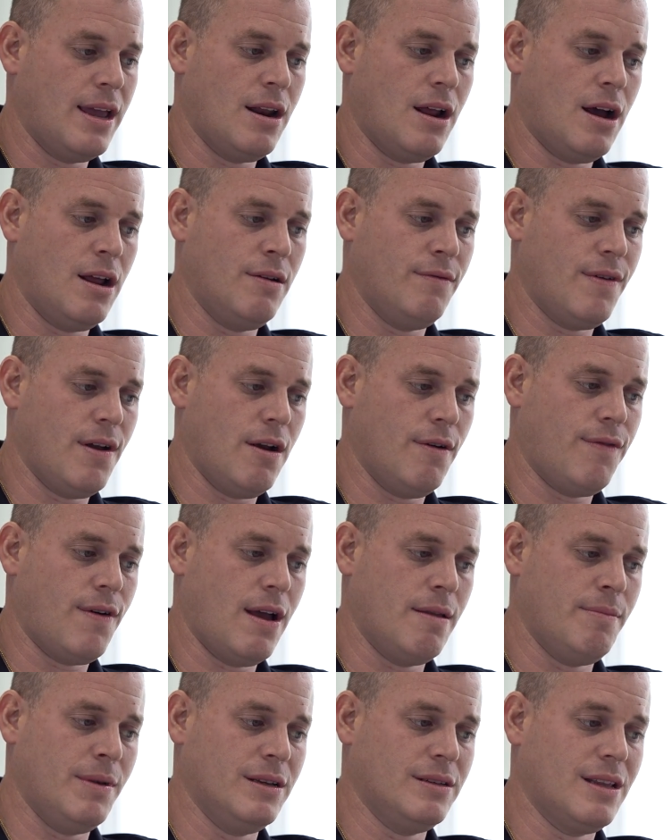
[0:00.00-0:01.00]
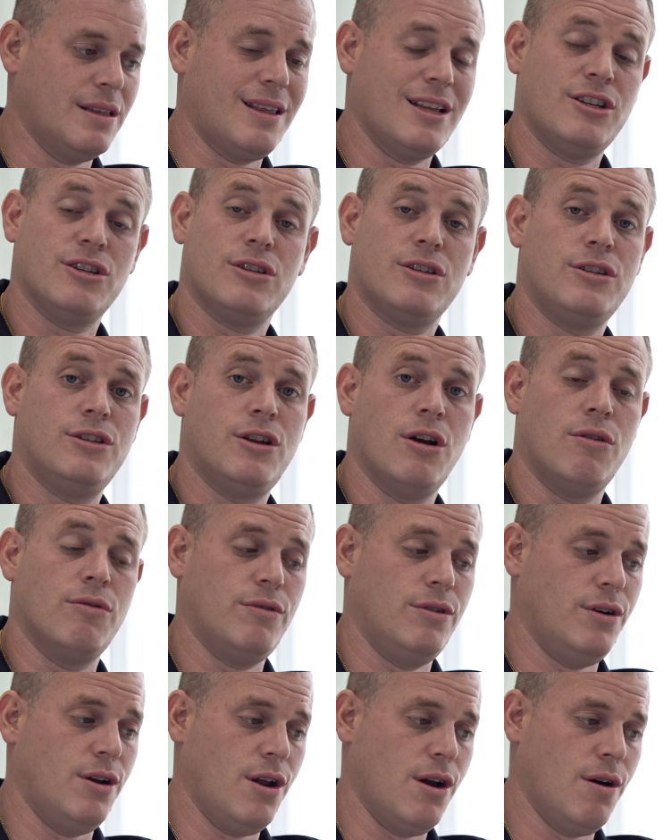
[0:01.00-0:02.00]
And unverified means that they just
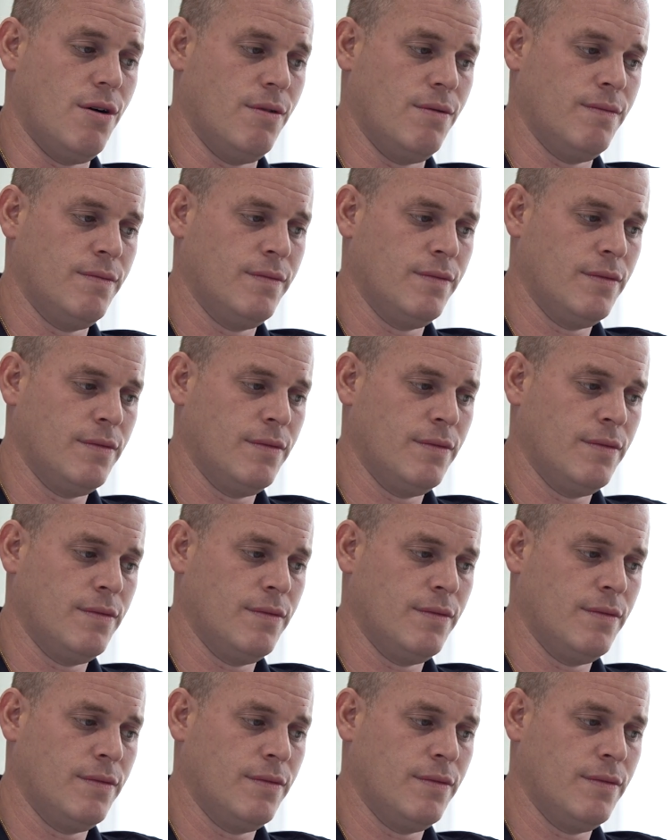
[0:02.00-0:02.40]
don't know.